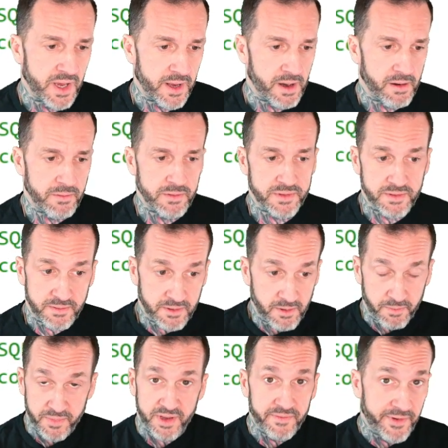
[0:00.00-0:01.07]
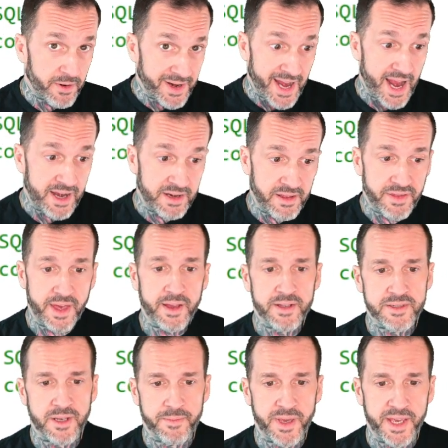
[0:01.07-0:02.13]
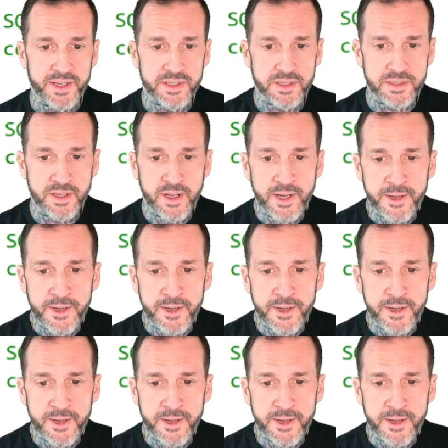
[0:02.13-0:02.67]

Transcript: uh, which would be a very handy thing in some cases.